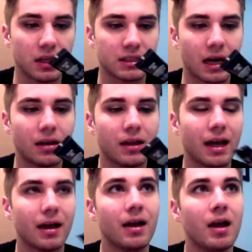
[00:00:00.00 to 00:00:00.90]
It's kind of
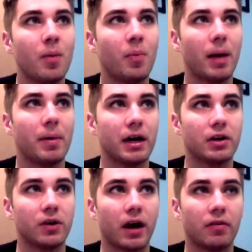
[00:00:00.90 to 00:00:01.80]
like Bye Bye
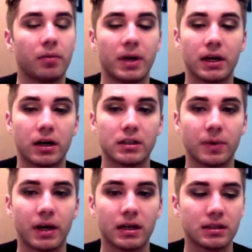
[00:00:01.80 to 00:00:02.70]
Under Eye from IT
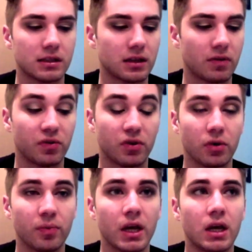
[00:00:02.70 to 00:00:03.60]
Cosmetics, except for
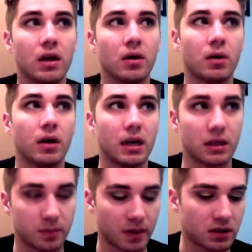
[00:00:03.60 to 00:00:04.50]

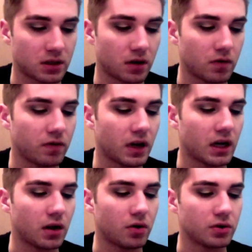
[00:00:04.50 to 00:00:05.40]
inexpensive, and
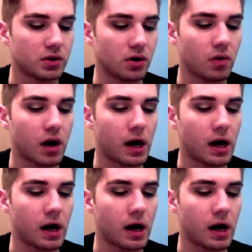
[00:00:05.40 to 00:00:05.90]
it also,